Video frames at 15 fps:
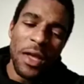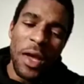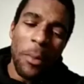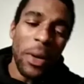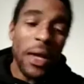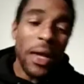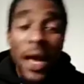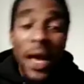
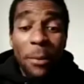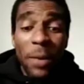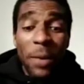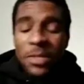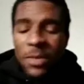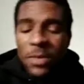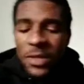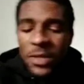But it kind of
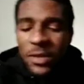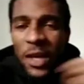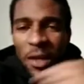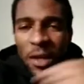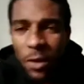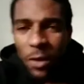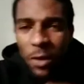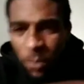brings me,
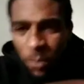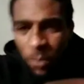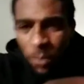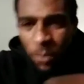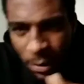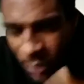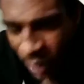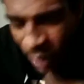what's
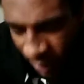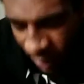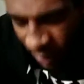up? Sorry, say.